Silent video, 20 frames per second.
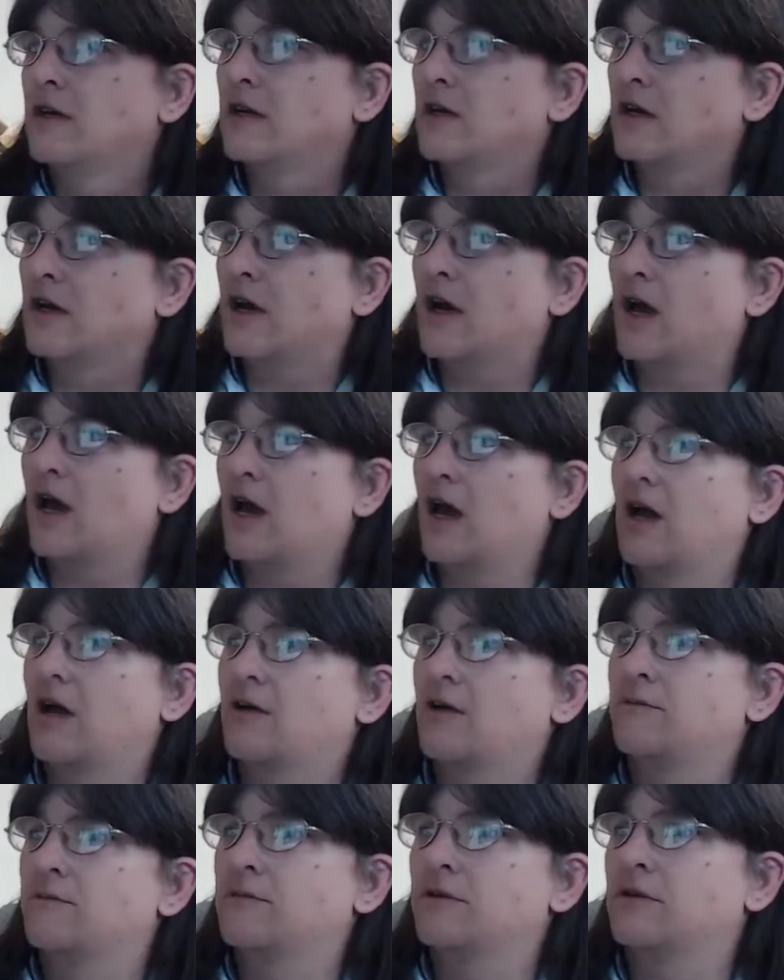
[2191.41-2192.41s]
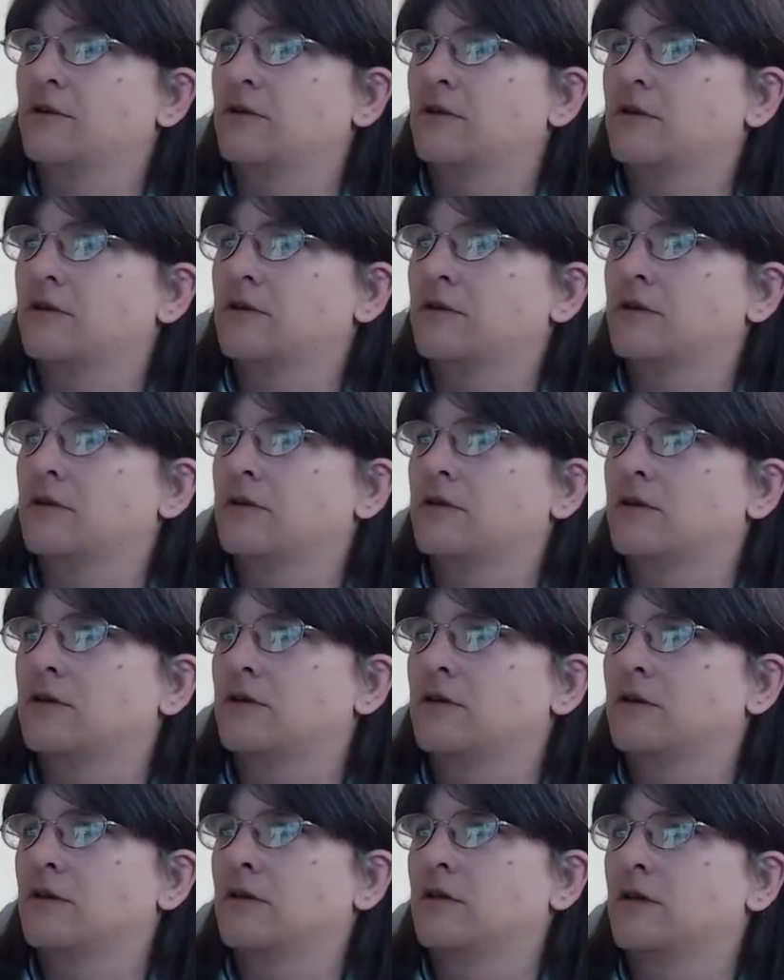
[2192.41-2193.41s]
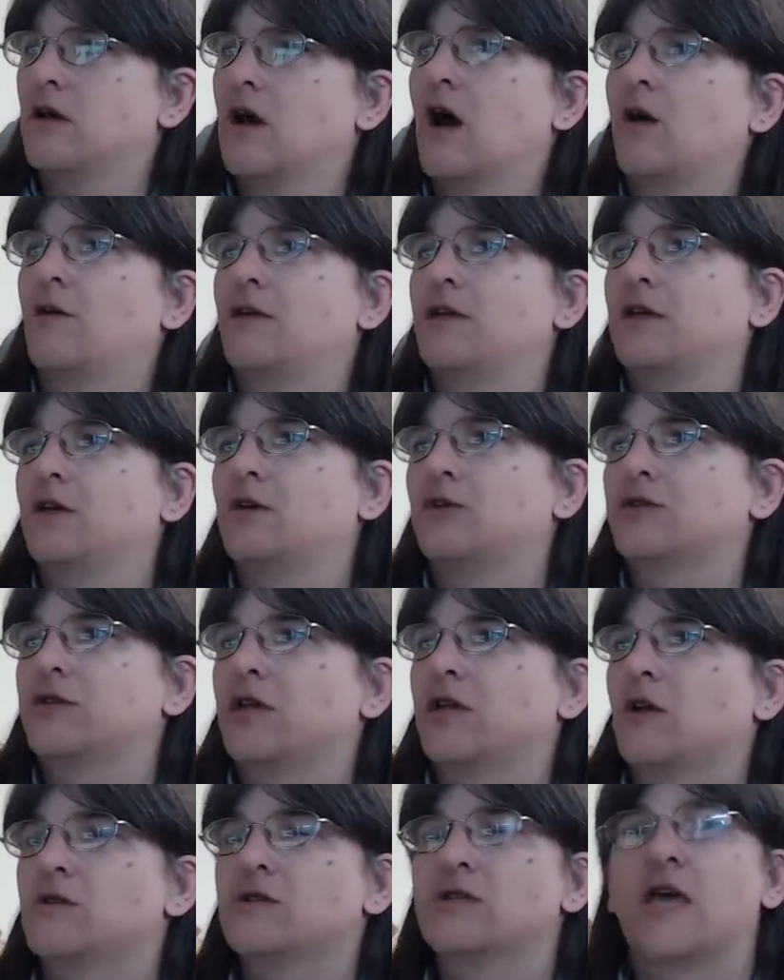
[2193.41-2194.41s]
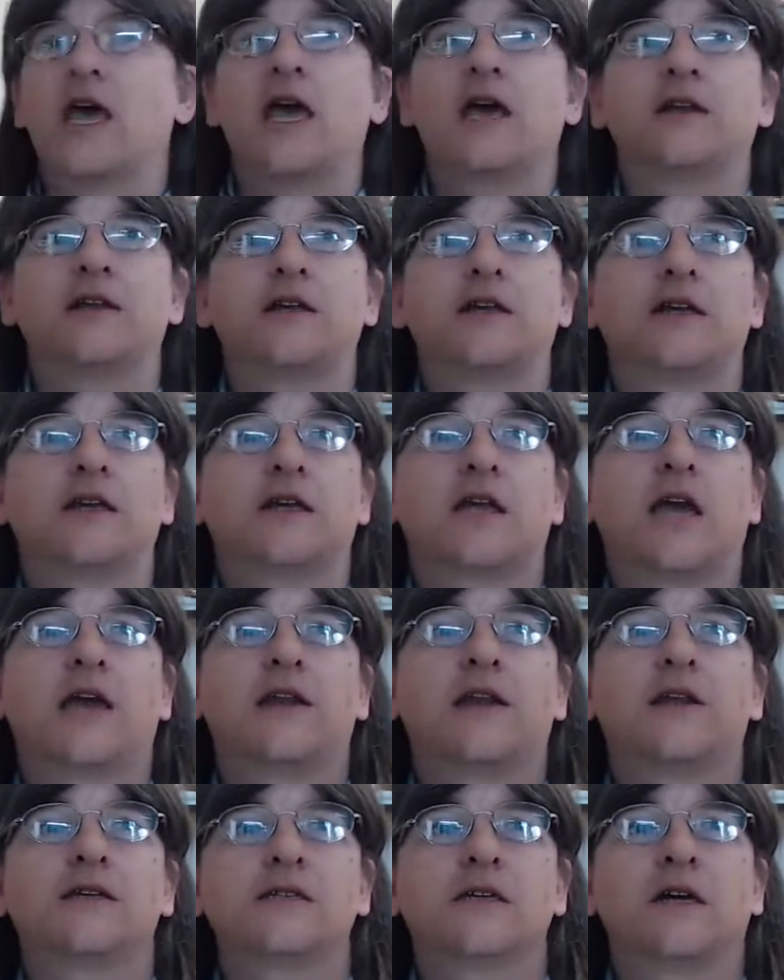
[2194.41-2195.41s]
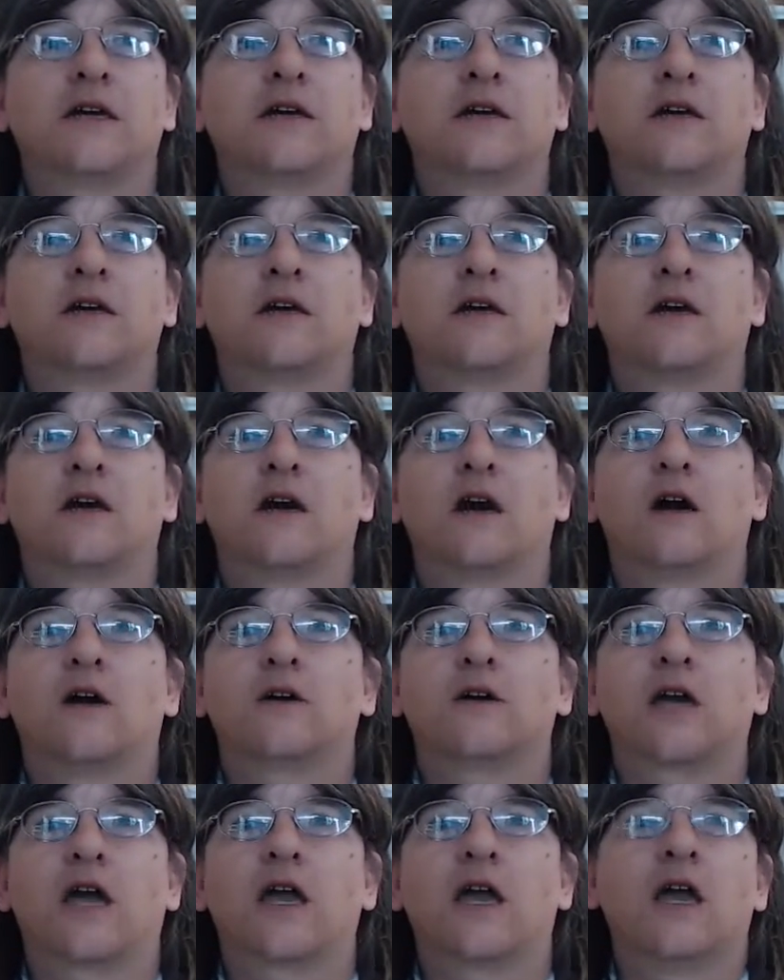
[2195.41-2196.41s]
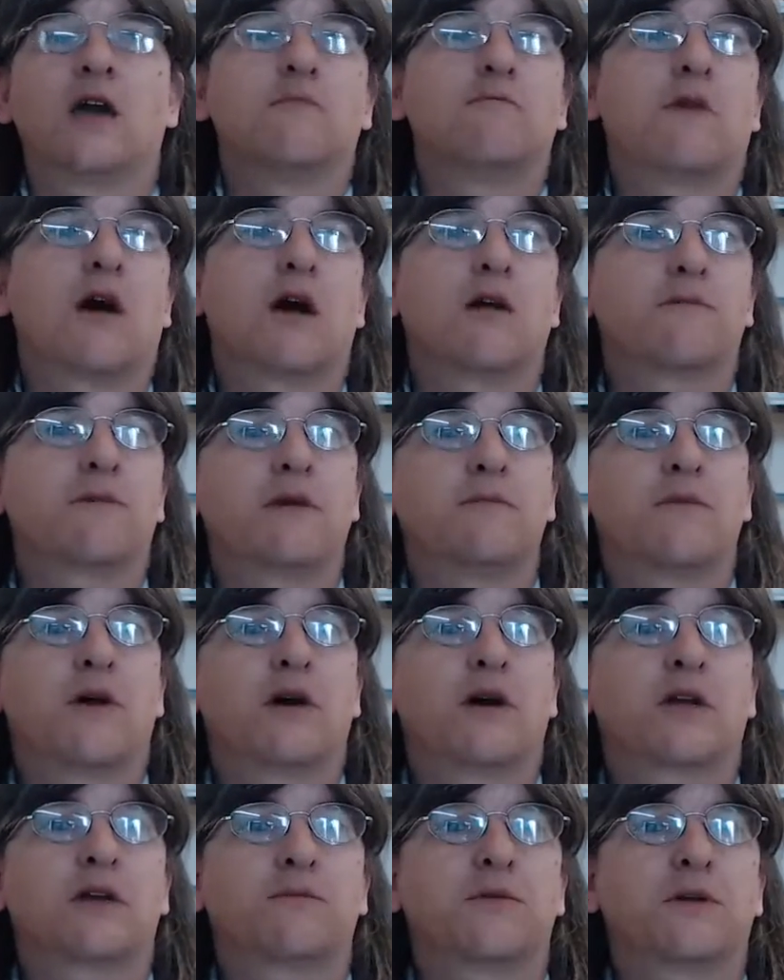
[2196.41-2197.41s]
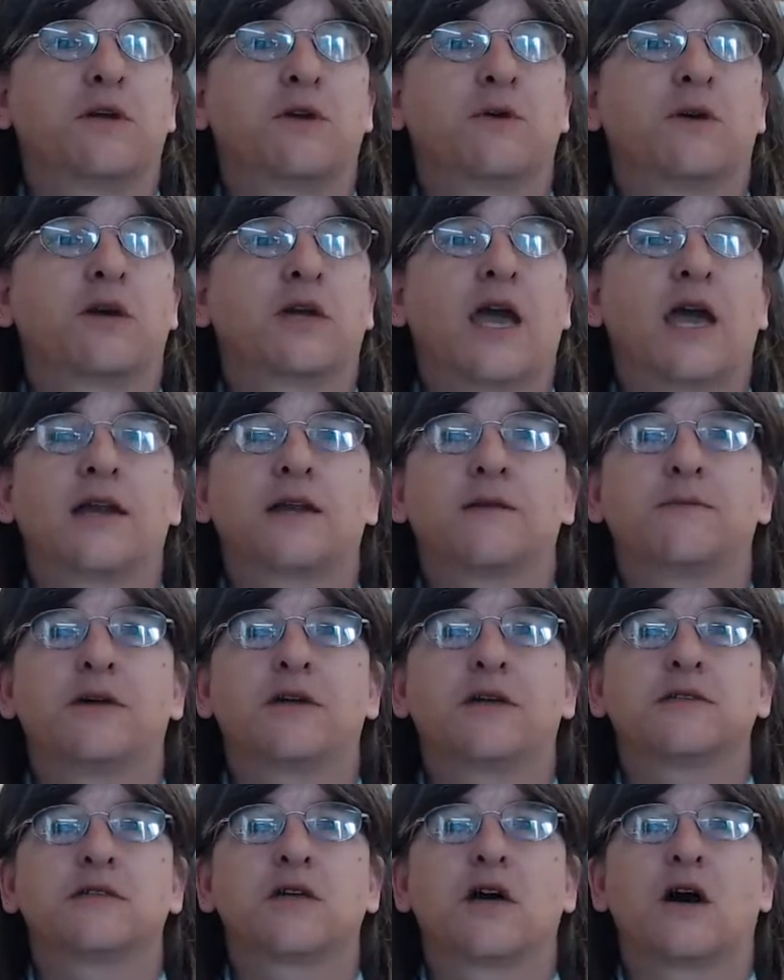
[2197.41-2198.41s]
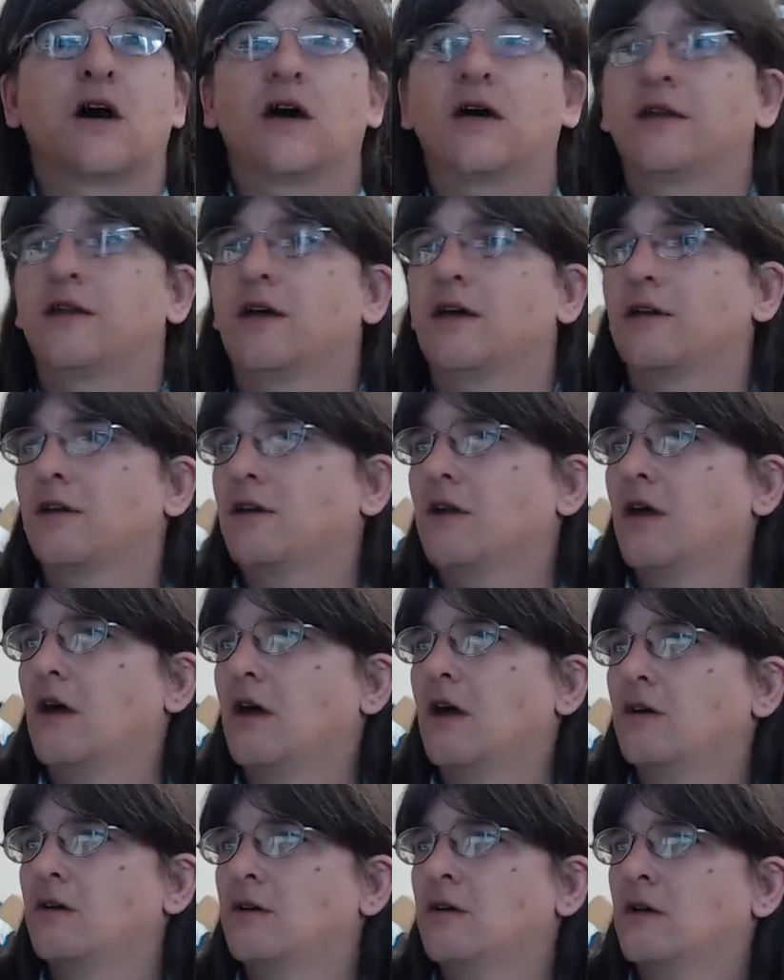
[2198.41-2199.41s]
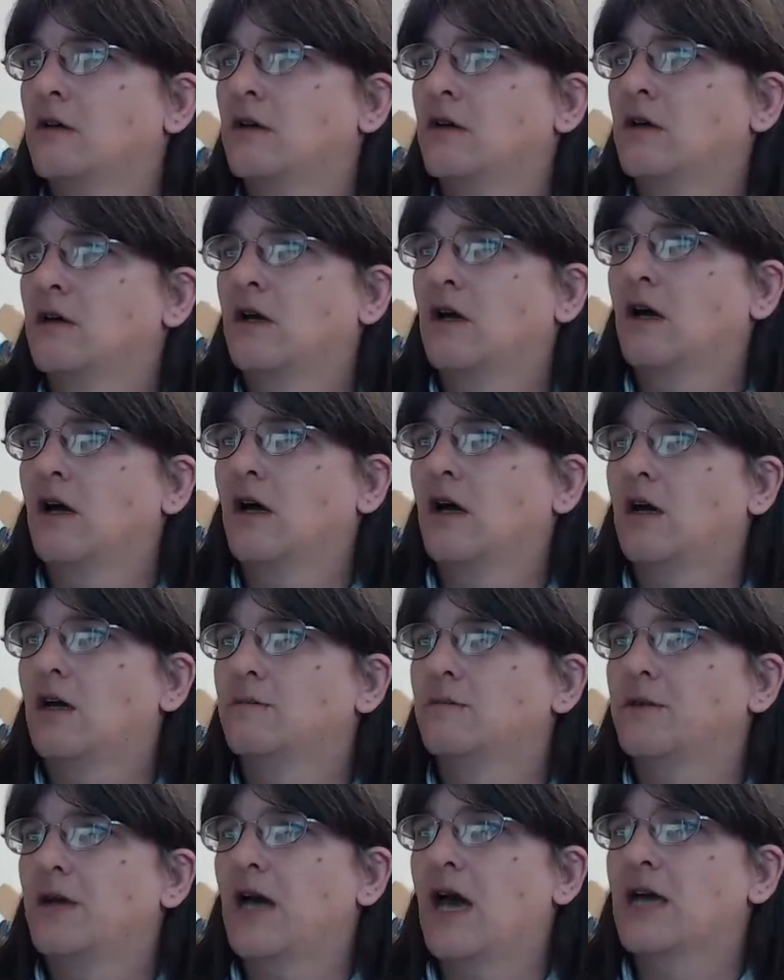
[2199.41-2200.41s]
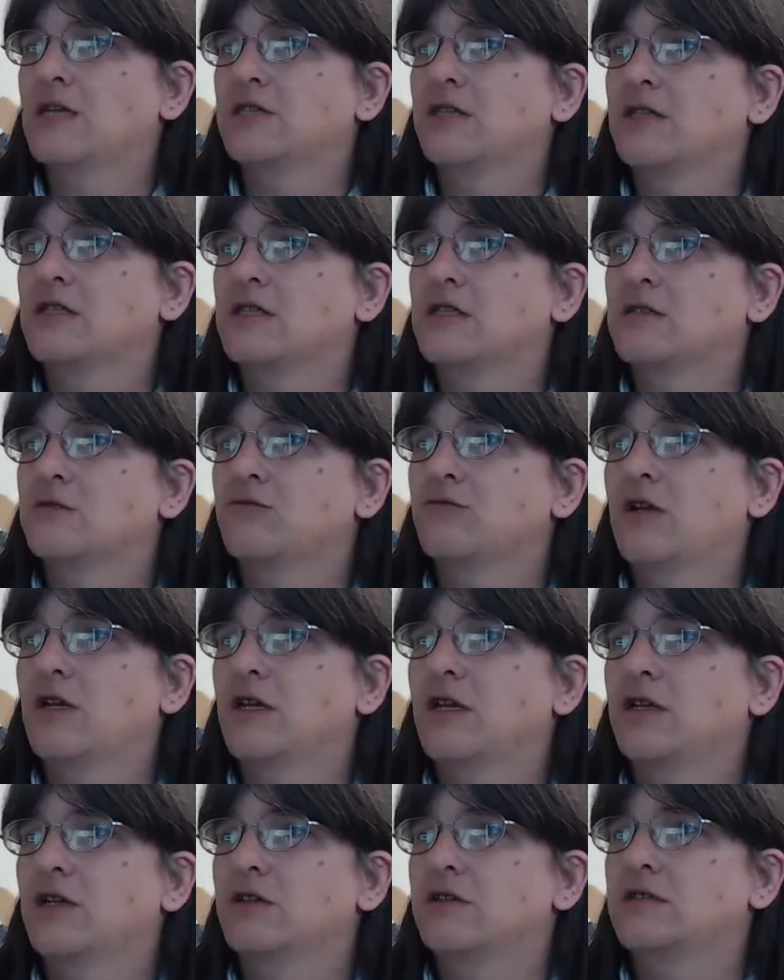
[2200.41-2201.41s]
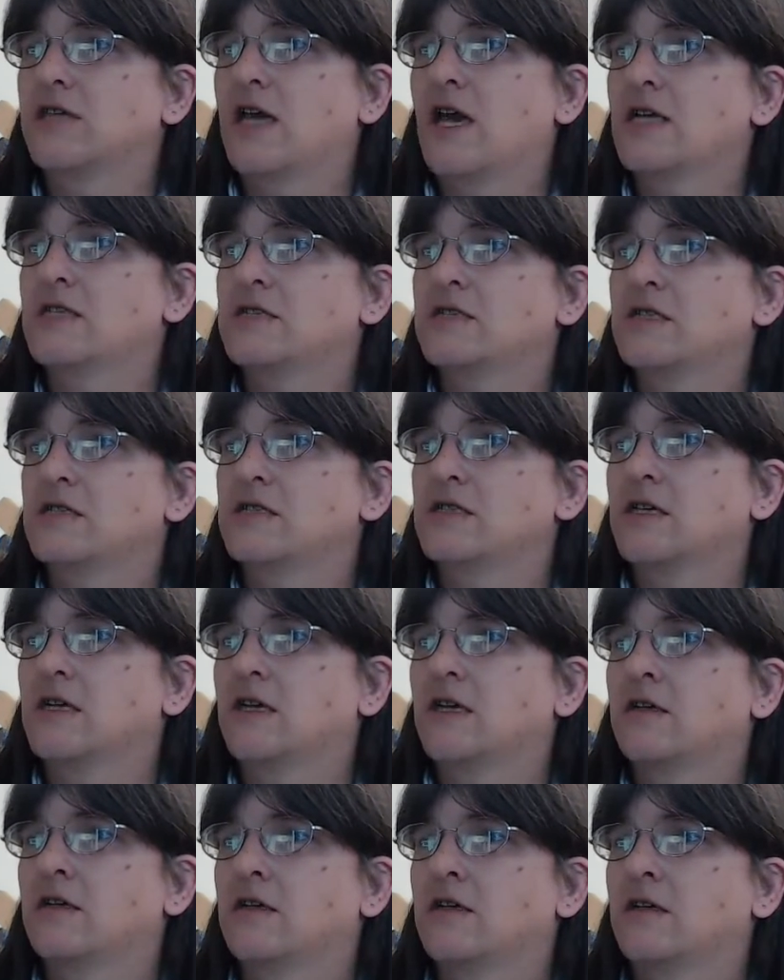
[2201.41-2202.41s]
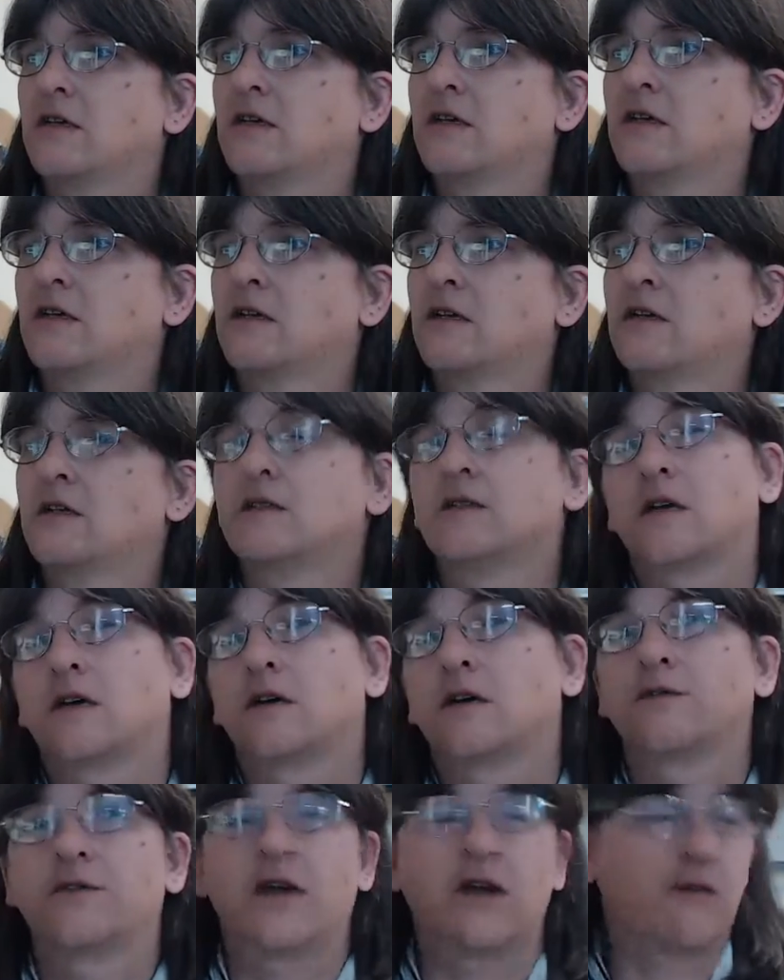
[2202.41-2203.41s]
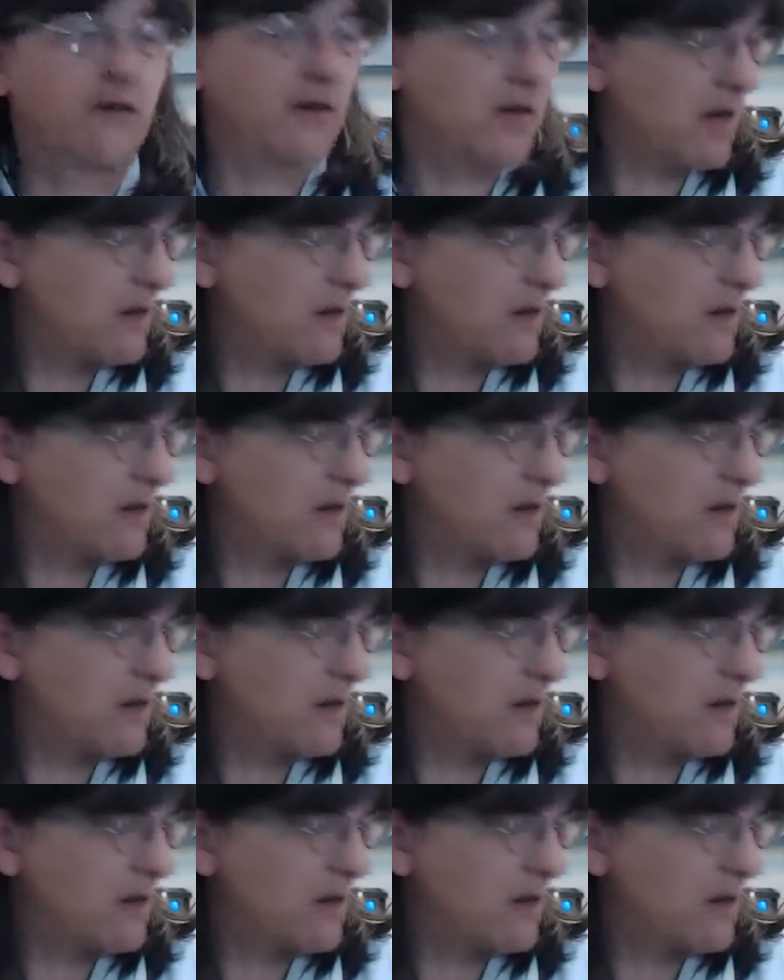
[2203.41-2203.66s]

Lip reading: Oh, the audio's ahead again, is it? Okay. Might be my computer getting a bit tired. I don't know. But actually, this is a really good test, isn't it? So fair enough.